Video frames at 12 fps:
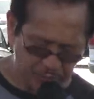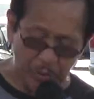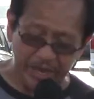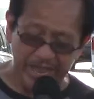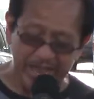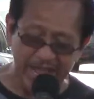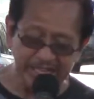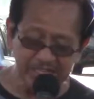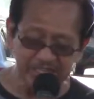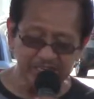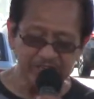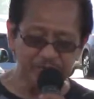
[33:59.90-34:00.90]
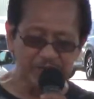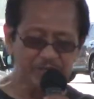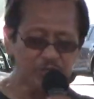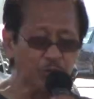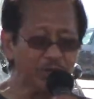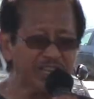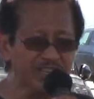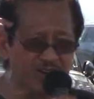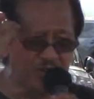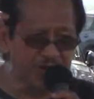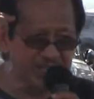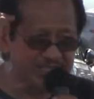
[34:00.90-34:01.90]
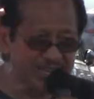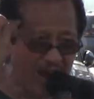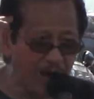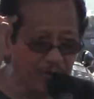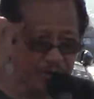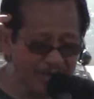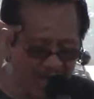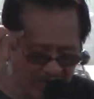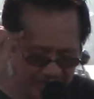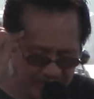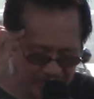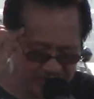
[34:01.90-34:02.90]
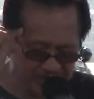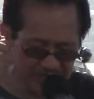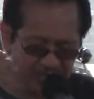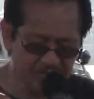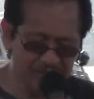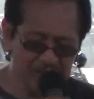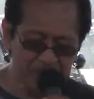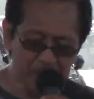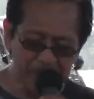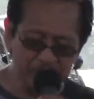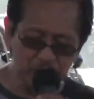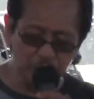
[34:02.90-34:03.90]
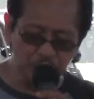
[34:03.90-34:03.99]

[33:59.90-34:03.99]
were not given to increase our knowledge, but to